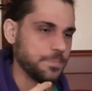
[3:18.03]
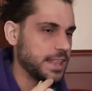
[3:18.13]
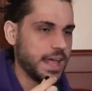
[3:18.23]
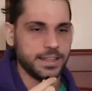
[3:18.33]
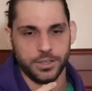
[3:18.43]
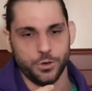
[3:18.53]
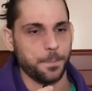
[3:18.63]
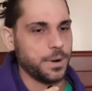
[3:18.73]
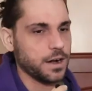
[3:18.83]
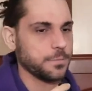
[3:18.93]
I'm telling you,
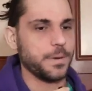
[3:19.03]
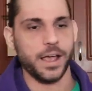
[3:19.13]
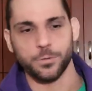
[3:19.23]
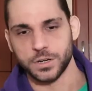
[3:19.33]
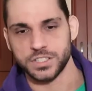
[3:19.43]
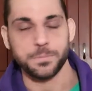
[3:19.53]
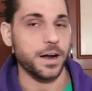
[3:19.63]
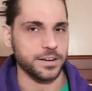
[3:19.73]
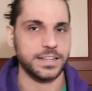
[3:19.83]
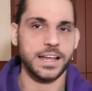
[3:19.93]
mark my words,
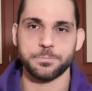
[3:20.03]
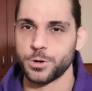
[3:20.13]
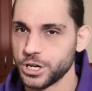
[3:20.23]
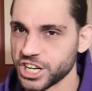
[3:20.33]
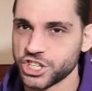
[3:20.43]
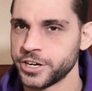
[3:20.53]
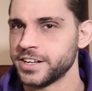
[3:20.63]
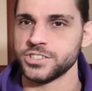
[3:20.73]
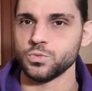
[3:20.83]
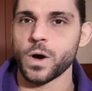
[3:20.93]
mark that prediction as